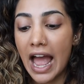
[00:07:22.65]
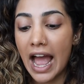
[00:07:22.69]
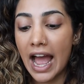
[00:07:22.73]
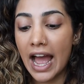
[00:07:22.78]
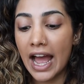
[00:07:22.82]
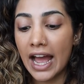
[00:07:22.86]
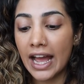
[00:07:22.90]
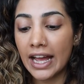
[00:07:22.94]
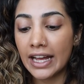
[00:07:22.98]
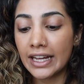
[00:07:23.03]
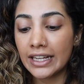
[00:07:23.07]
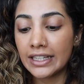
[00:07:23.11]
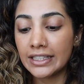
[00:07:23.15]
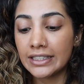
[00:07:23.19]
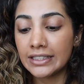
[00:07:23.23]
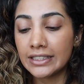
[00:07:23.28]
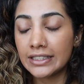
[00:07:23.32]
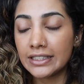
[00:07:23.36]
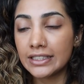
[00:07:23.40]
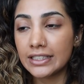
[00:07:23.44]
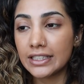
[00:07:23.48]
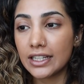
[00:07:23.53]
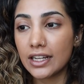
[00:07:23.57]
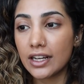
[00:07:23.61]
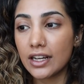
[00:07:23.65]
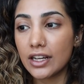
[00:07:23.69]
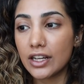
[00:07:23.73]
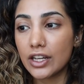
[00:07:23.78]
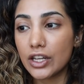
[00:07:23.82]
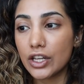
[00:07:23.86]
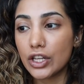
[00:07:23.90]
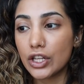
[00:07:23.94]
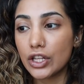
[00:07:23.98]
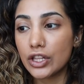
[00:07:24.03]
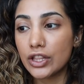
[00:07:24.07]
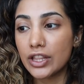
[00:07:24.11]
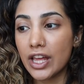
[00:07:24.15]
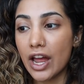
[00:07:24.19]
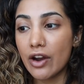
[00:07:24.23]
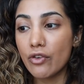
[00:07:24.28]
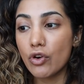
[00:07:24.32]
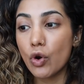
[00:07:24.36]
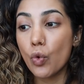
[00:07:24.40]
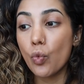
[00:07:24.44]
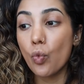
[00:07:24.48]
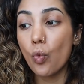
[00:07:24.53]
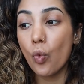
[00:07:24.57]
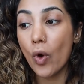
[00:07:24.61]
and
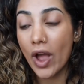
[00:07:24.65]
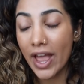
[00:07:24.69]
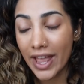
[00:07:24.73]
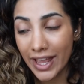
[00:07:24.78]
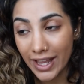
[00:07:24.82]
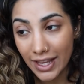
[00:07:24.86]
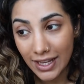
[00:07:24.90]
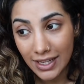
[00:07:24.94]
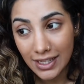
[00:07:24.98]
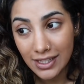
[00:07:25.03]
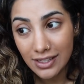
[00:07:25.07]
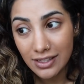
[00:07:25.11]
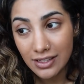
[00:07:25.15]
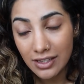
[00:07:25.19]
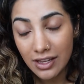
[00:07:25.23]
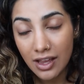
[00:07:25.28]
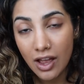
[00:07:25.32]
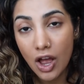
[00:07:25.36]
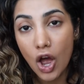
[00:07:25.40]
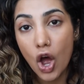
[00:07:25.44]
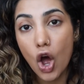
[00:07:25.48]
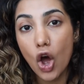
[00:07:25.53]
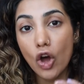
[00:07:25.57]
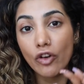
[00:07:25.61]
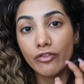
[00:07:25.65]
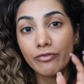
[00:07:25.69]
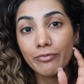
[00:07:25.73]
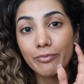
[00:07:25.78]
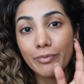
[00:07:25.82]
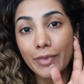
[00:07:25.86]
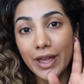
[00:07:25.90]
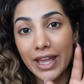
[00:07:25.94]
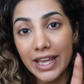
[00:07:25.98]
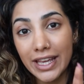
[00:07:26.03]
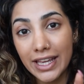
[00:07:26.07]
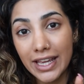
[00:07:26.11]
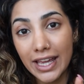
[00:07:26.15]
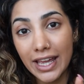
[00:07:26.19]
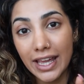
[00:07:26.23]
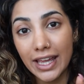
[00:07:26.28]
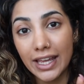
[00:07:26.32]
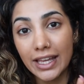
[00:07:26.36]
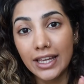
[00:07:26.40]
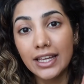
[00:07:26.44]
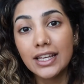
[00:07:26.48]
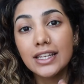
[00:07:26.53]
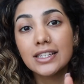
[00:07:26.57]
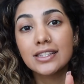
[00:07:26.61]
there are ways of
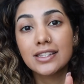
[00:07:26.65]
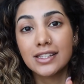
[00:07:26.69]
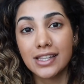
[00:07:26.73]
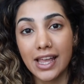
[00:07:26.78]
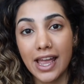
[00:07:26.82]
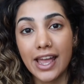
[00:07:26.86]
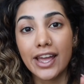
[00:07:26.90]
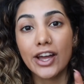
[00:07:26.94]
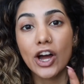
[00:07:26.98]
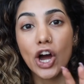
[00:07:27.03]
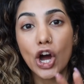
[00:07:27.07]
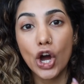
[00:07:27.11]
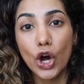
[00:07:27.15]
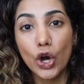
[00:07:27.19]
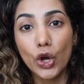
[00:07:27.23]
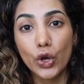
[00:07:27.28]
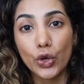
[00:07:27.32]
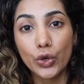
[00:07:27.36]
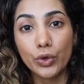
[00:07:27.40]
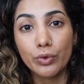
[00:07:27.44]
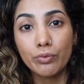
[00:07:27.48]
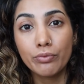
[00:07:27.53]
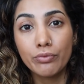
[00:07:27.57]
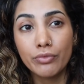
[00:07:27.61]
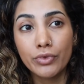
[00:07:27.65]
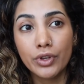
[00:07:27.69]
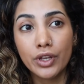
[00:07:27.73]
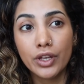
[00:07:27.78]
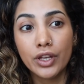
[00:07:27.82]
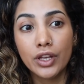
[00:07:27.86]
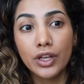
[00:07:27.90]
making staying at home